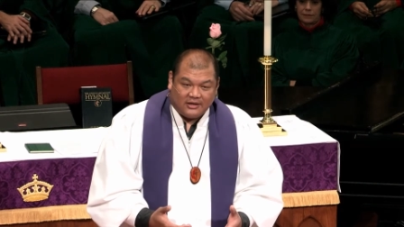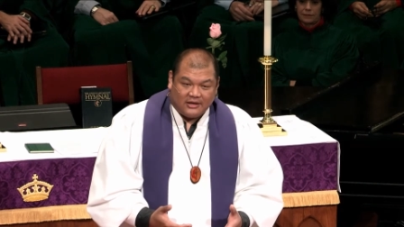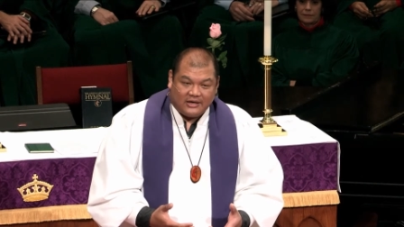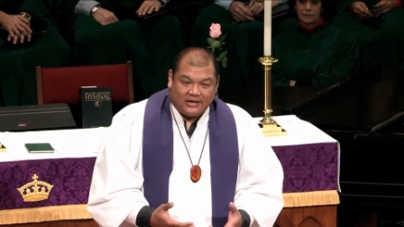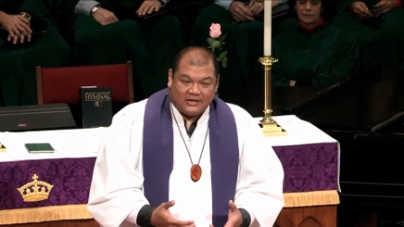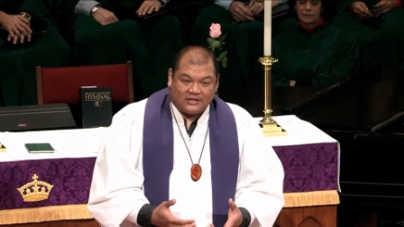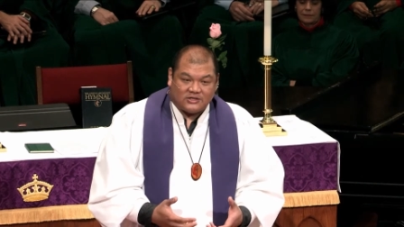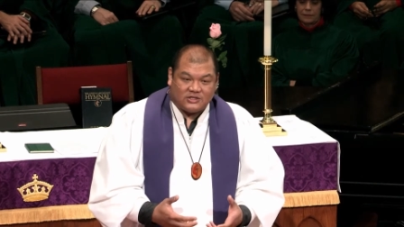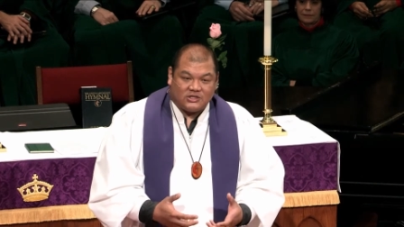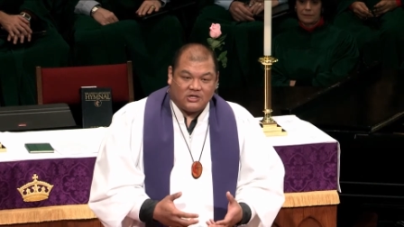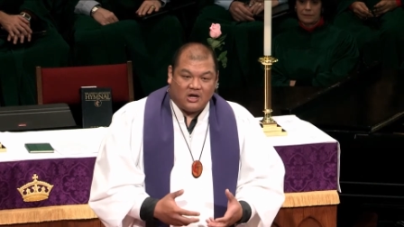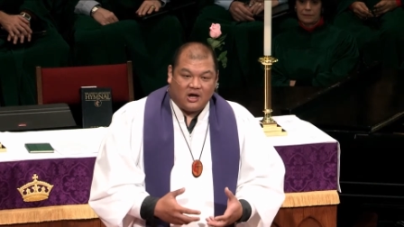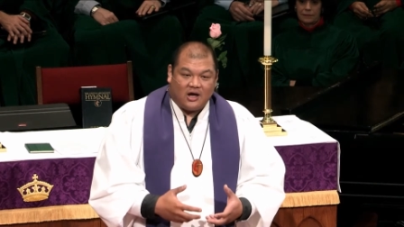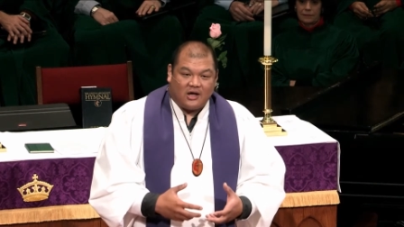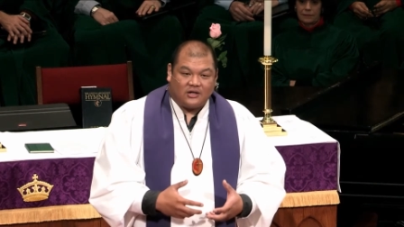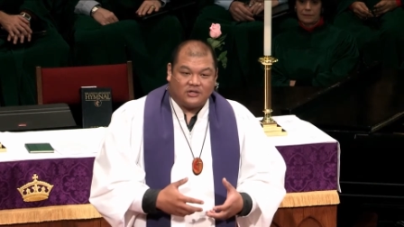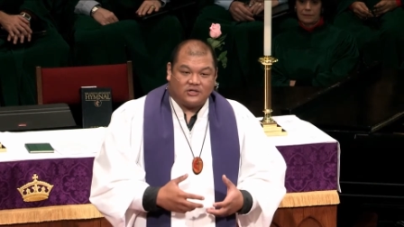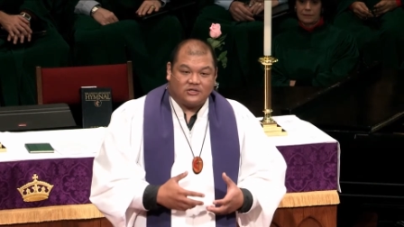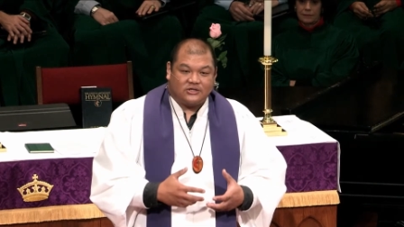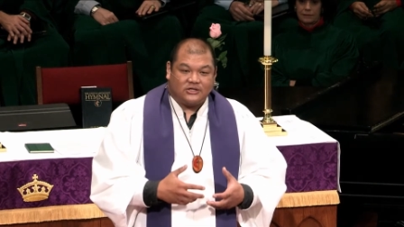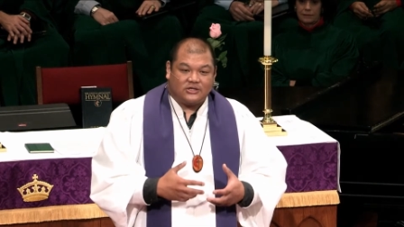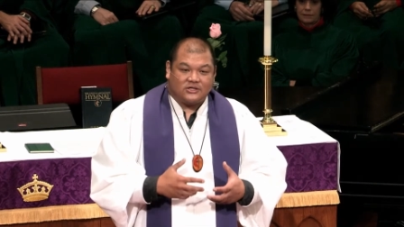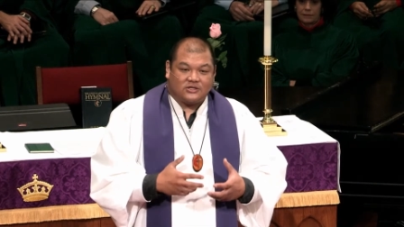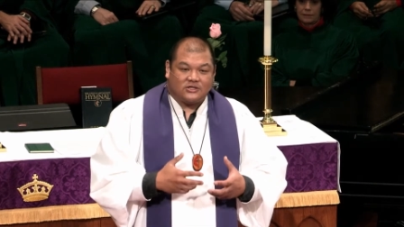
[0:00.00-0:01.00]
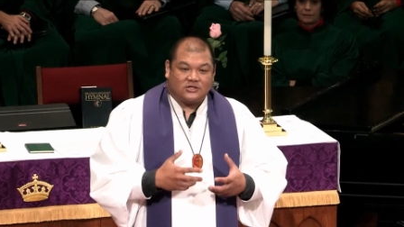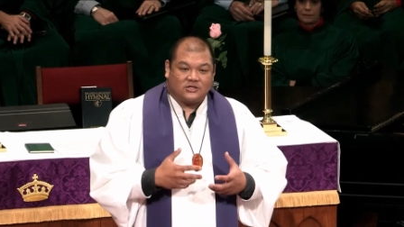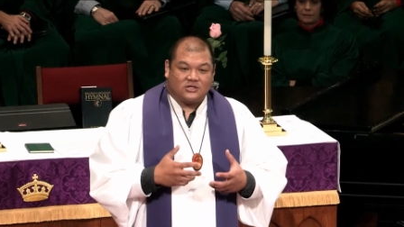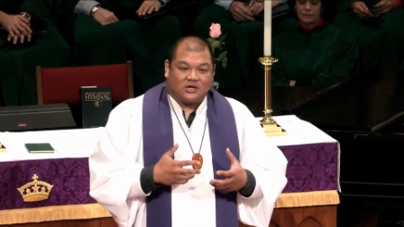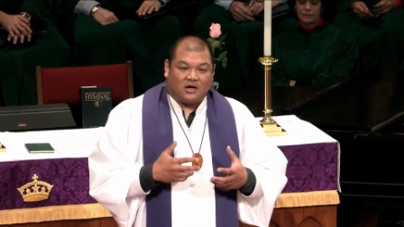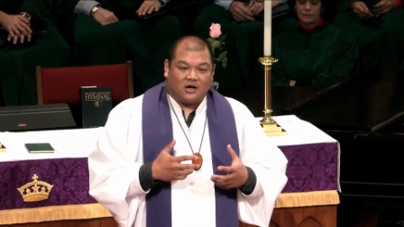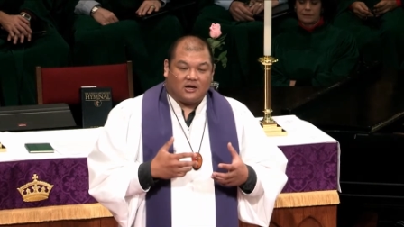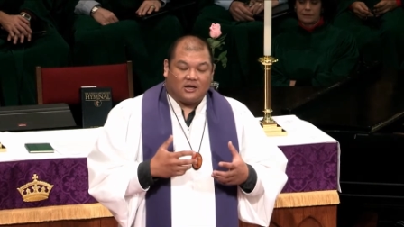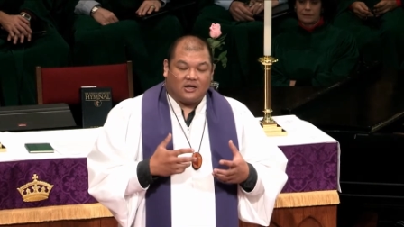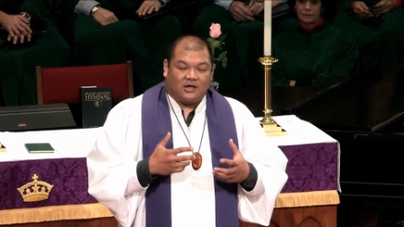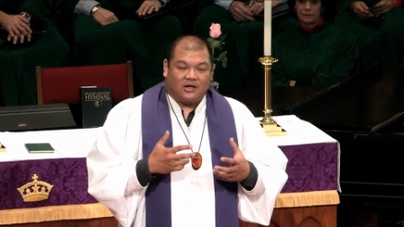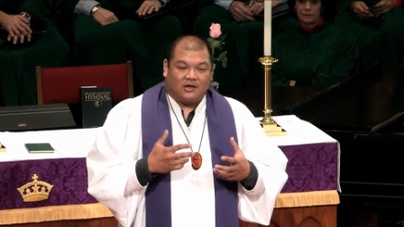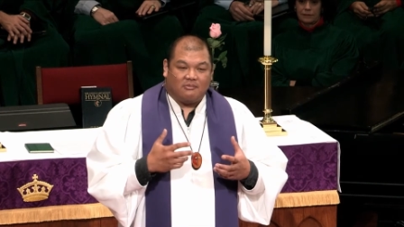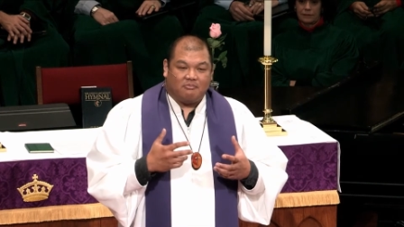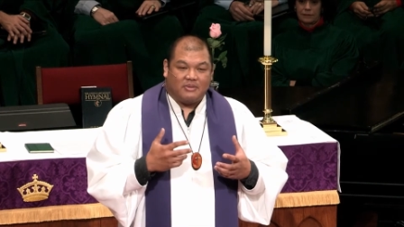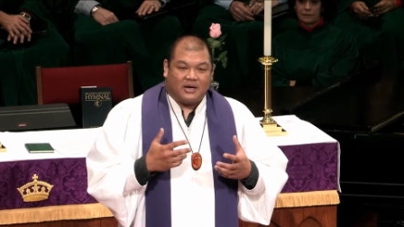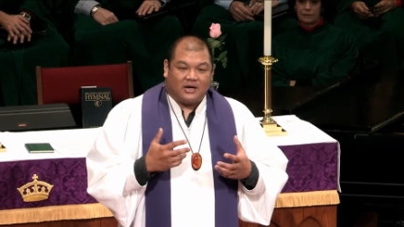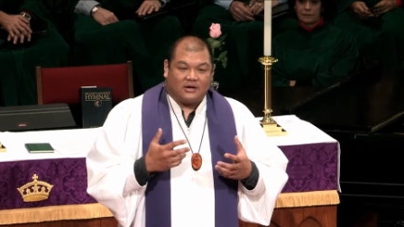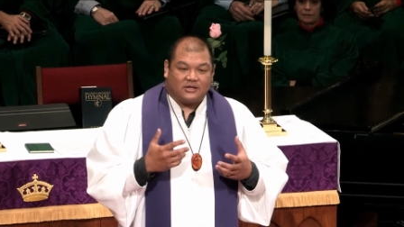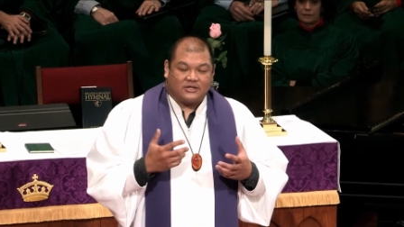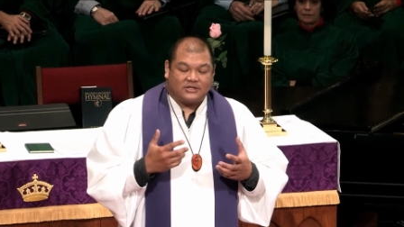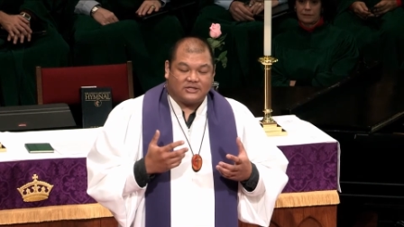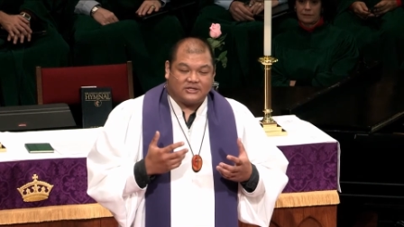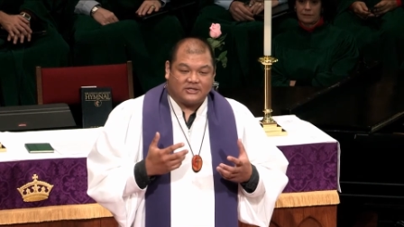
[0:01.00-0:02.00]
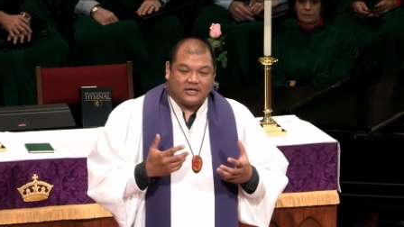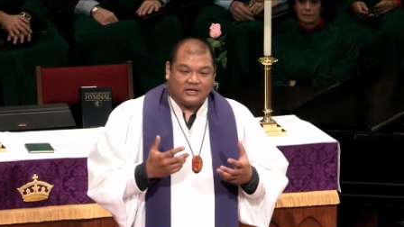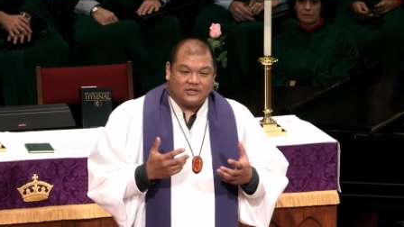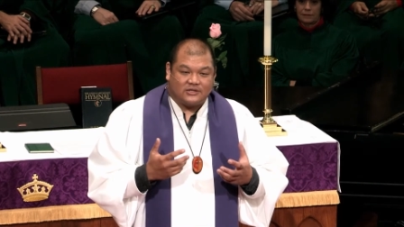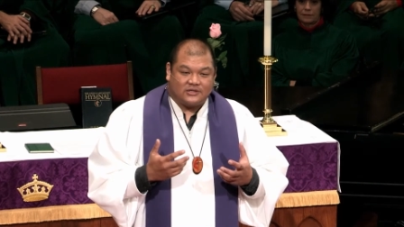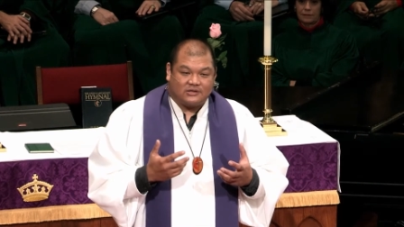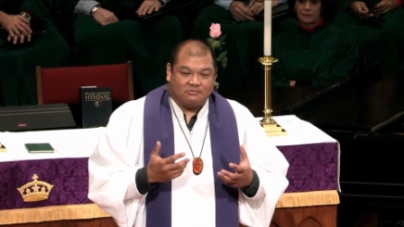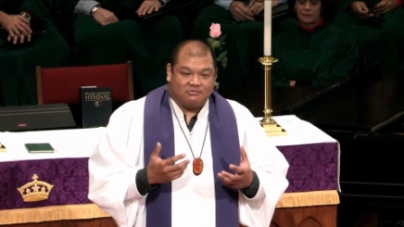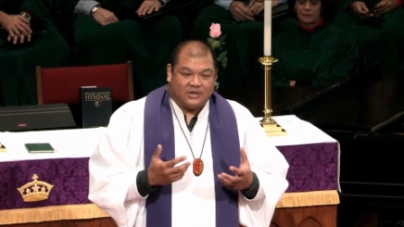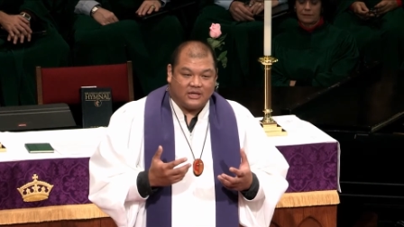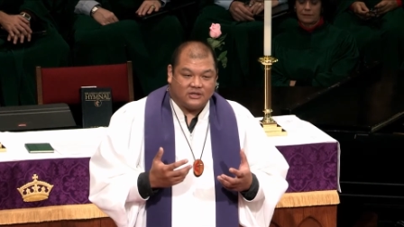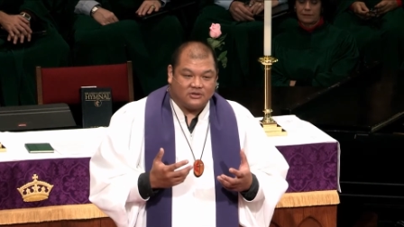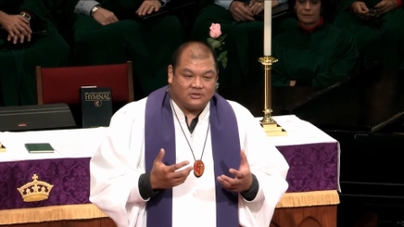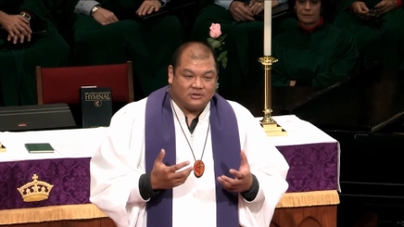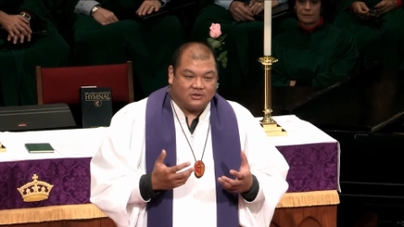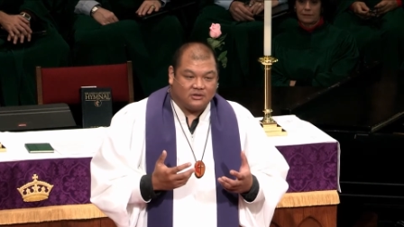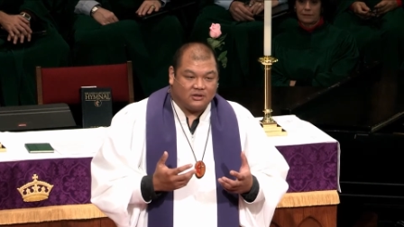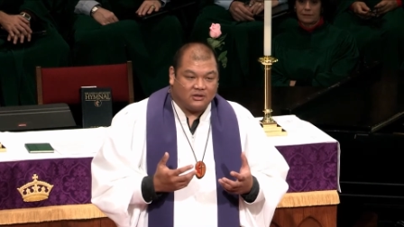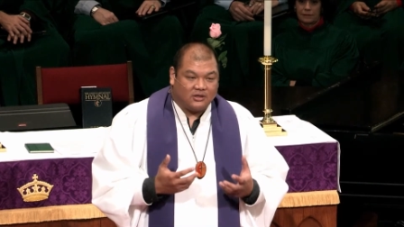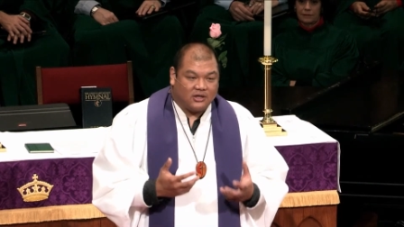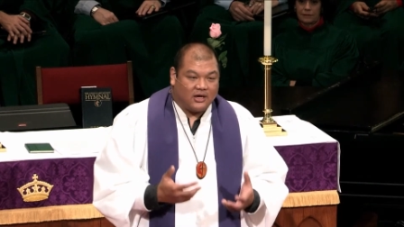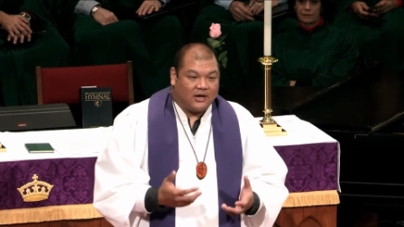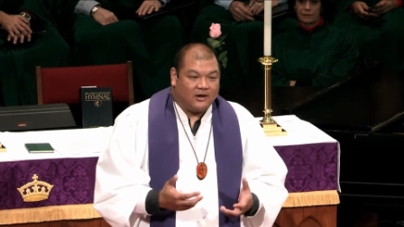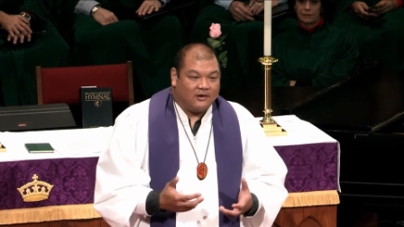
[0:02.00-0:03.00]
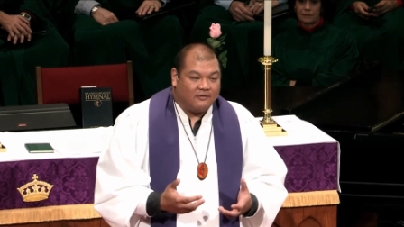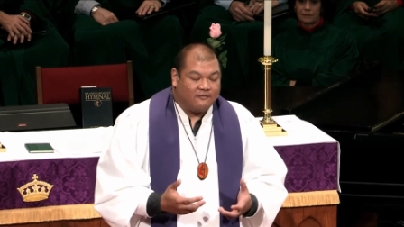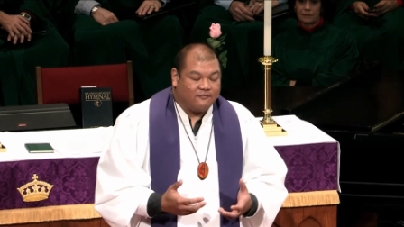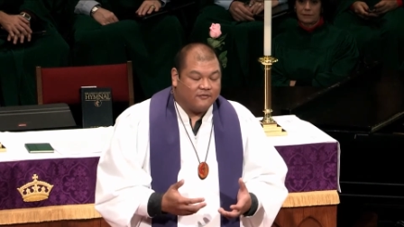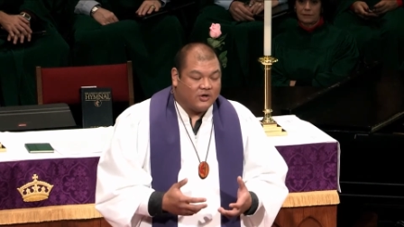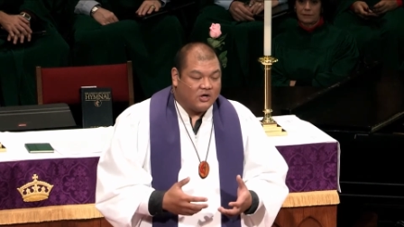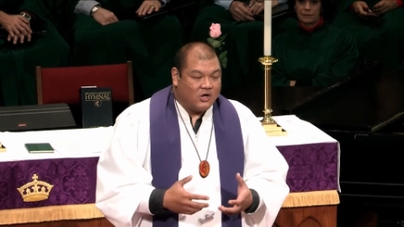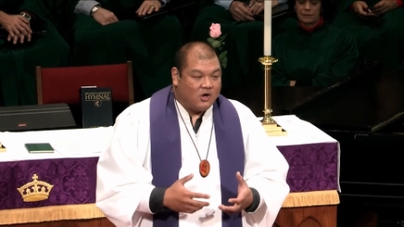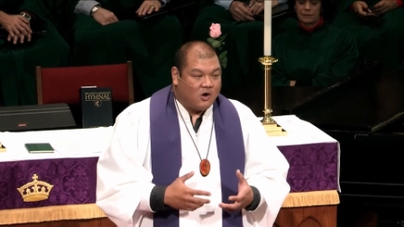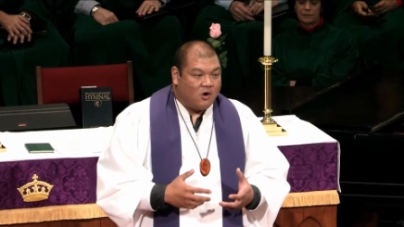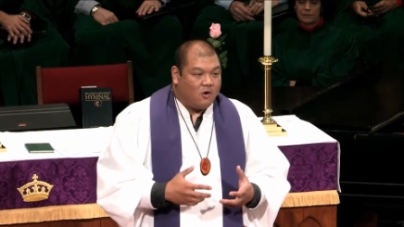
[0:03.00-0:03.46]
He's not just talking about a sentimental love